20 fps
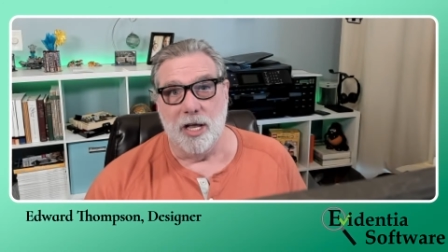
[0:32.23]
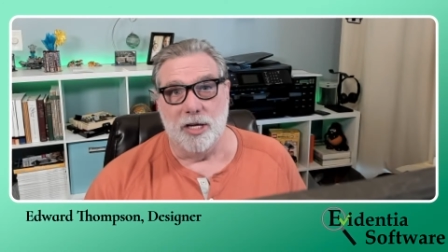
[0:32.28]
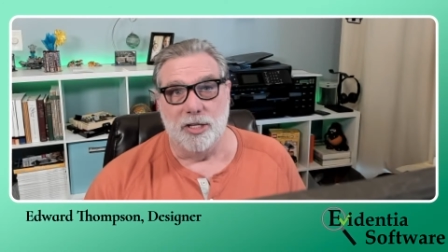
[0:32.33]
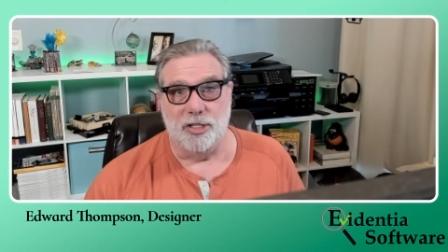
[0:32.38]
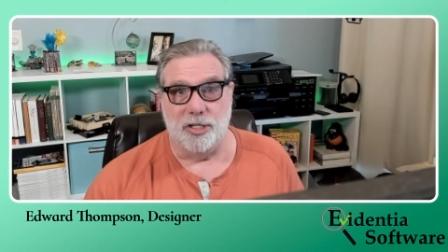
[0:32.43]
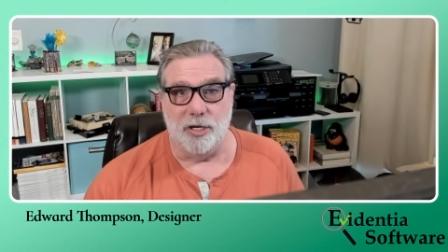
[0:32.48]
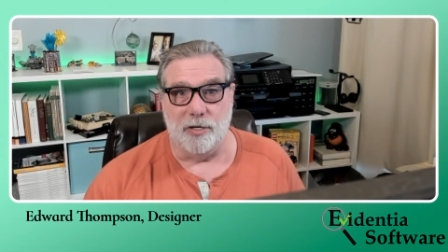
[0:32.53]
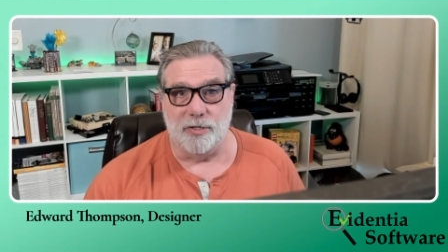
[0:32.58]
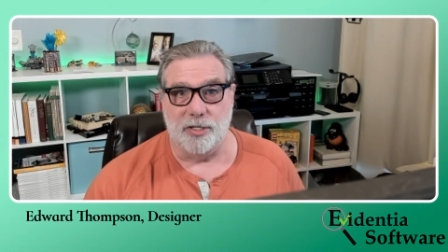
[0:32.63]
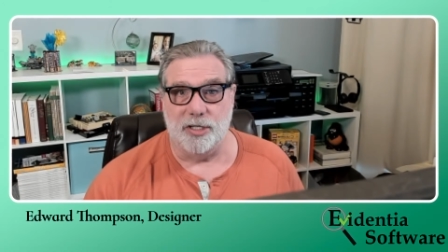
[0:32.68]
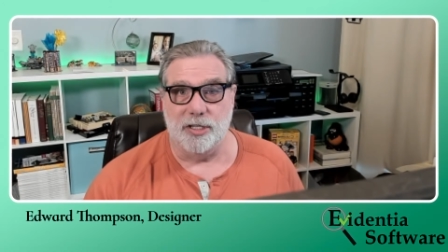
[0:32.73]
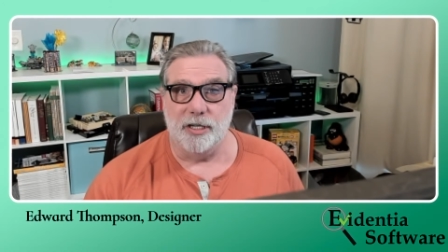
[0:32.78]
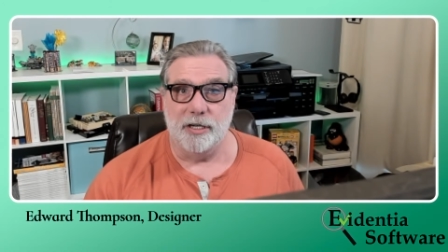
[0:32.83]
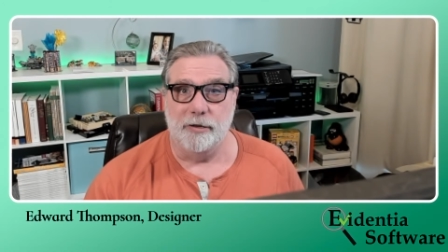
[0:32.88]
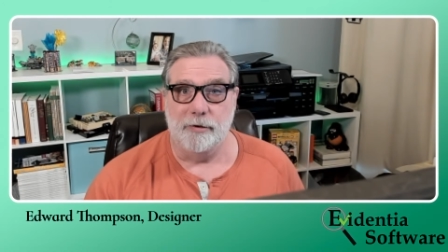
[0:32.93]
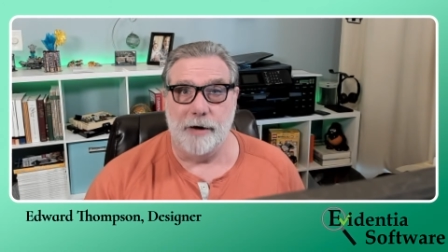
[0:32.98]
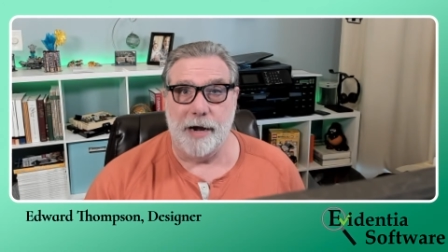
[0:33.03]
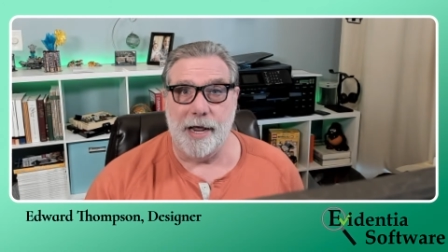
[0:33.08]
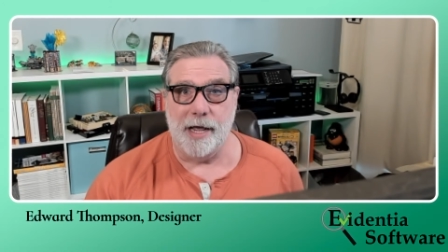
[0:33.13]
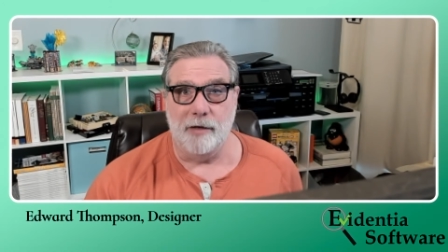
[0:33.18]
So stick
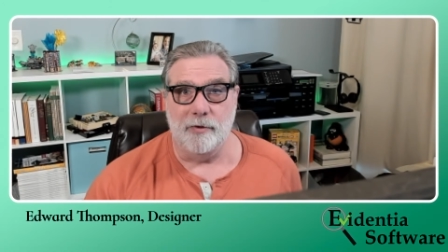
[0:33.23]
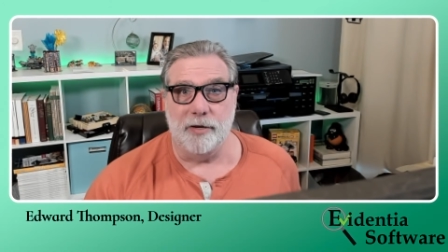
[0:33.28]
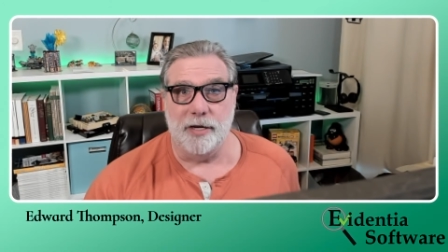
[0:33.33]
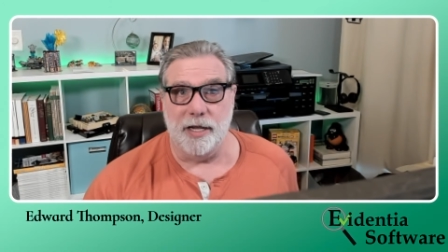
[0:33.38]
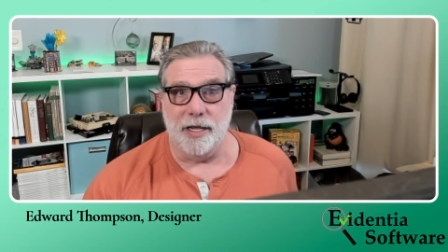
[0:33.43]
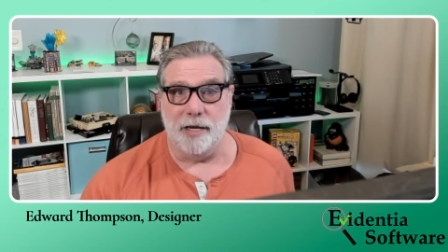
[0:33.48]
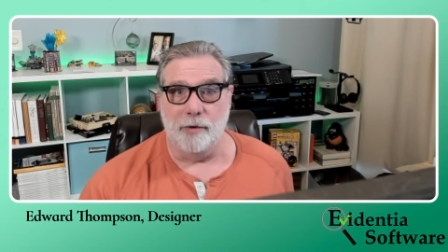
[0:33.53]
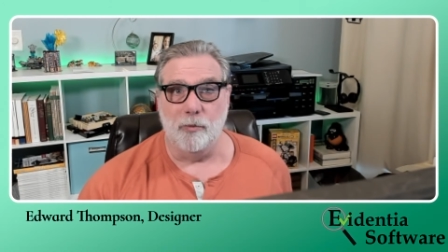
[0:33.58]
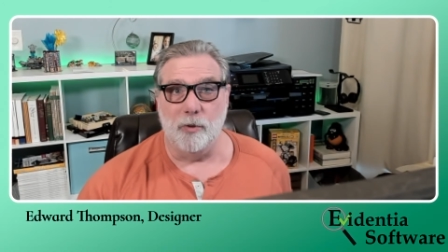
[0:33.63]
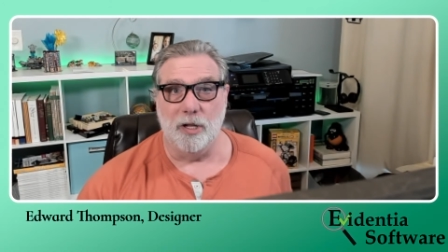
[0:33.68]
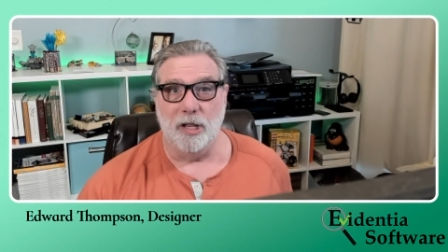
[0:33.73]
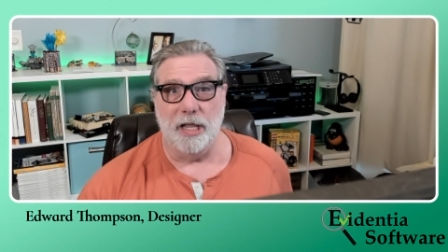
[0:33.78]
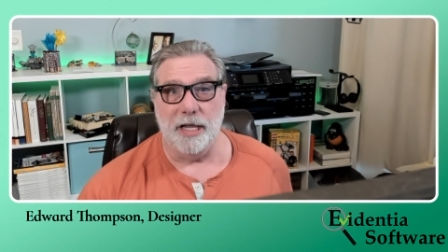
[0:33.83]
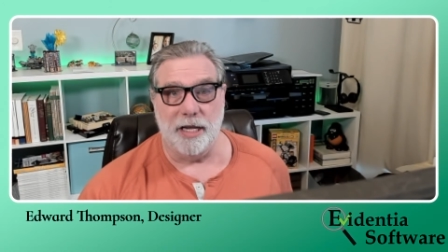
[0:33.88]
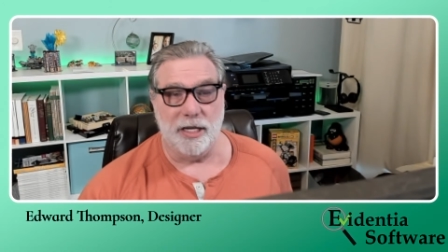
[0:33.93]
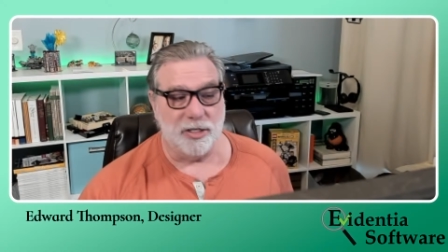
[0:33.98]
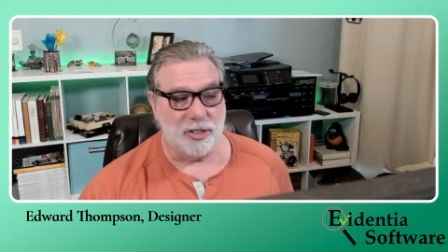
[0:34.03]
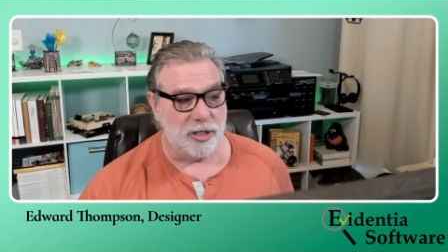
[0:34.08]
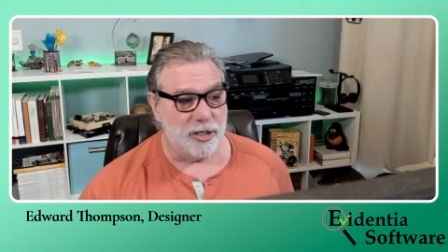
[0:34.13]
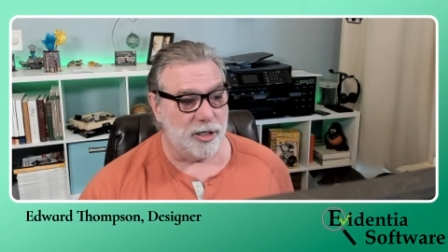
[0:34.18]
around and we'll
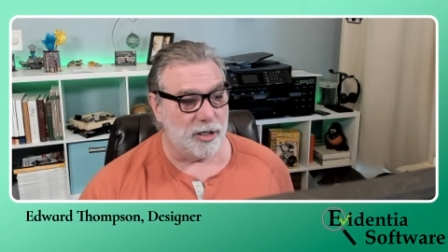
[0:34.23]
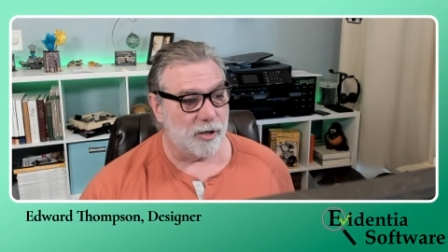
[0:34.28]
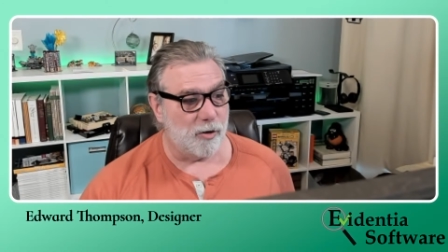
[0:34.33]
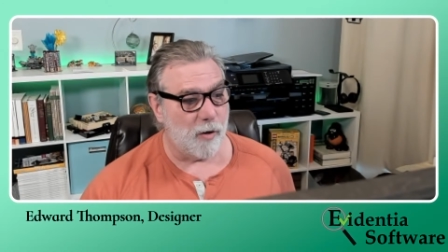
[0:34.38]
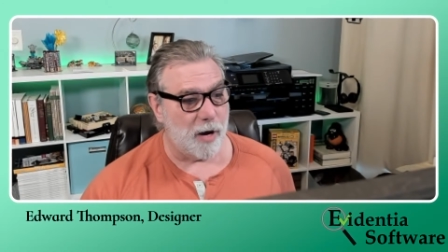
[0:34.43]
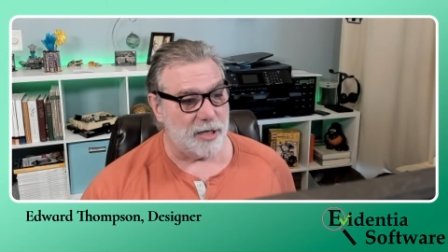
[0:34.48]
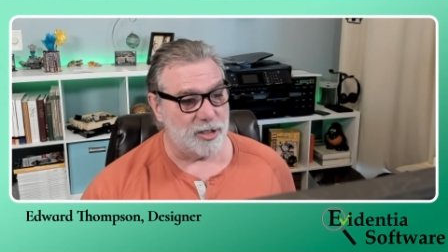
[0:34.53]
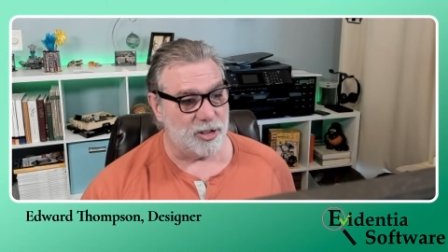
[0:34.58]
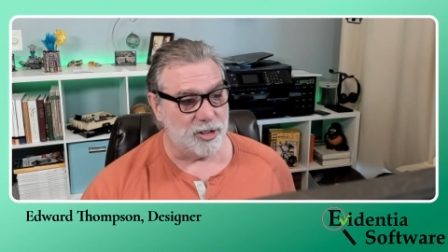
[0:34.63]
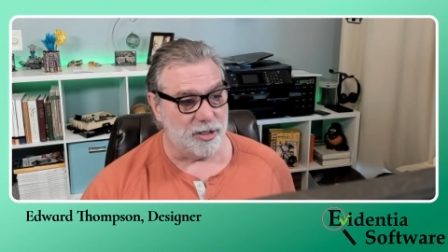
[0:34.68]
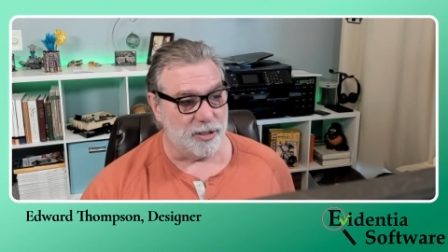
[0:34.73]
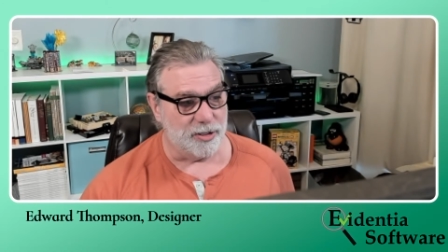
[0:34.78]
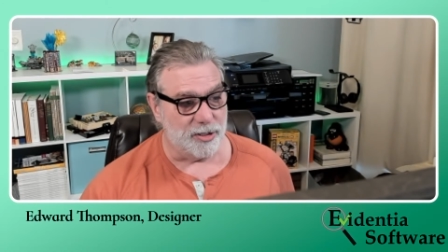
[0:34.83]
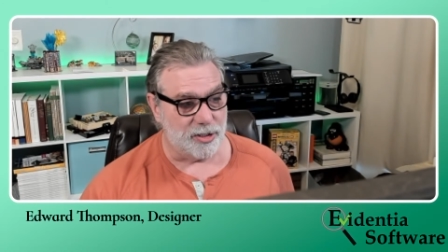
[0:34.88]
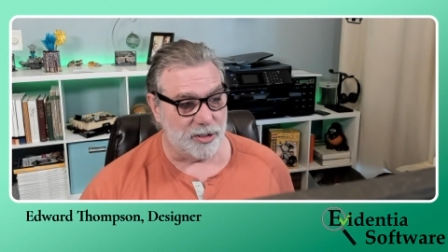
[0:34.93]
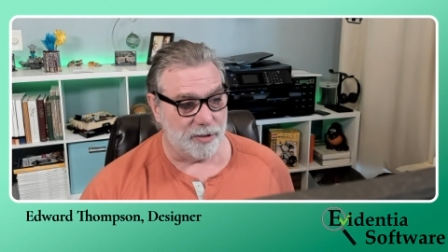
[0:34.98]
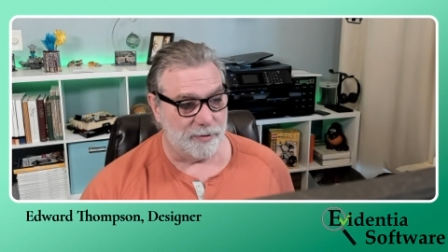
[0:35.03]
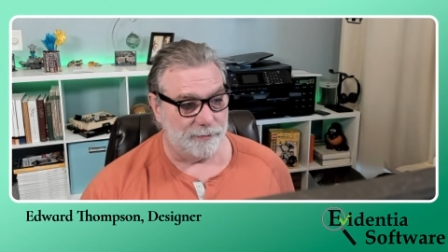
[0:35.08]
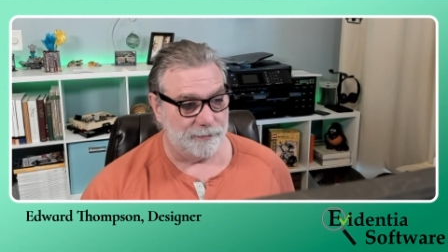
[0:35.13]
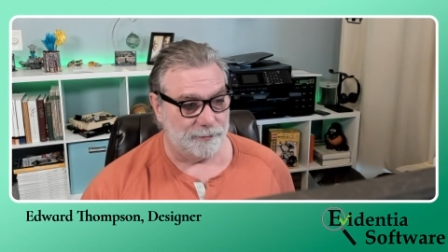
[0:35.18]
answer your
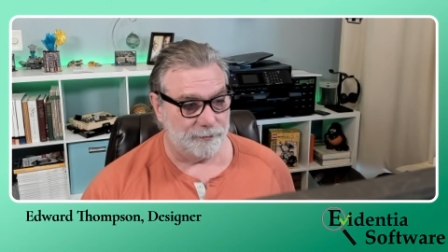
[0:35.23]
questions.